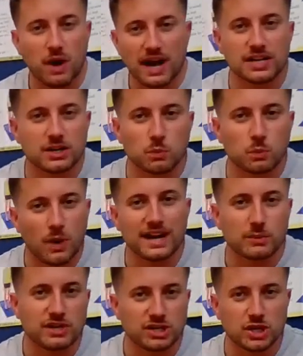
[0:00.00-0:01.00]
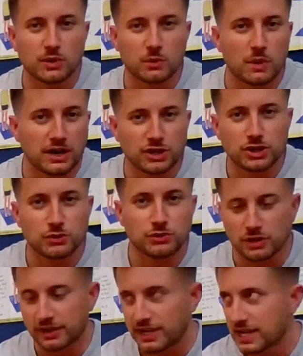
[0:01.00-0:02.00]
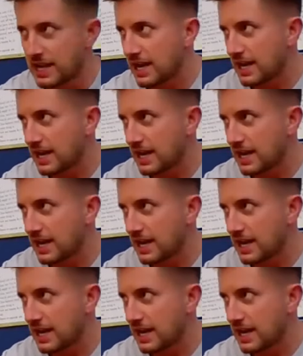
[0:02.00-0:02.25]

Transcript: why do we do it? Why do you do it?